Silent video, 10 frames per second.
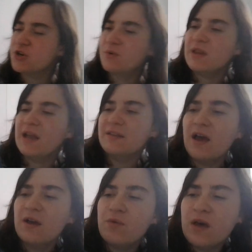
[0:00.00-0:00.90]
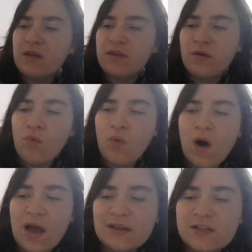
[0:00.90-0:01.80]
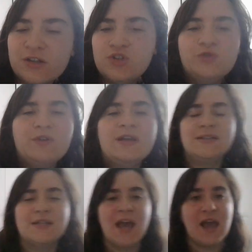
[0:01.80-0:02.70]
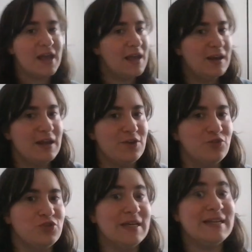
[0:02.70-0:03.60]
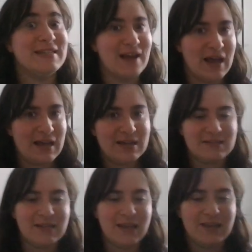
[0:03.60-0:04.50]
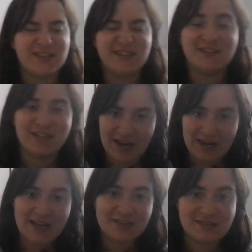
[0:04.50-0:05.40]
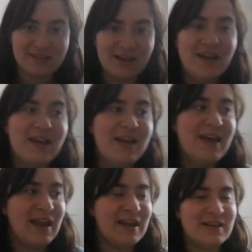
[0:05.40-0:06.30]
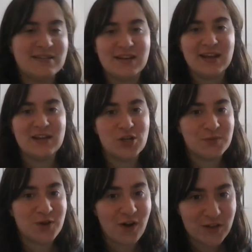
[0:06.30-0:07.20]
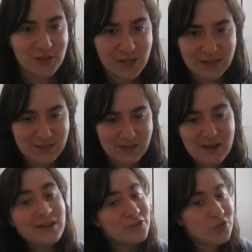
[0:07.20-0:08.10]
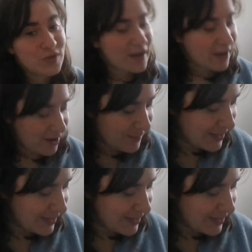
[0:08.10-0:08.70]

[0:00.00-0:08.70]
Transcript: to relate that with what Julius Kane usually does. He studies, and he's an Egyptologist, so that kind